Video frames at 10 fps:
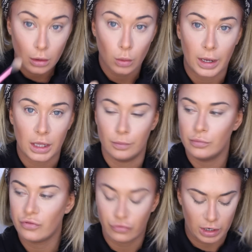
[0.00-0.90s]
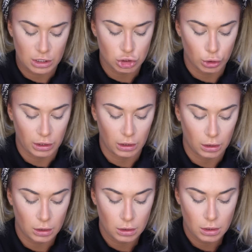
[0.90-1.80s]
quite a fresh
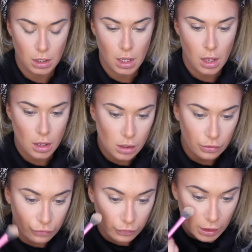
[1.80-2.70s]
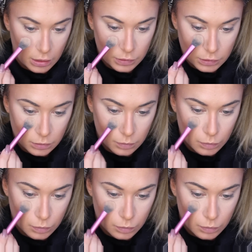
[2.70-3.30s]
looking face.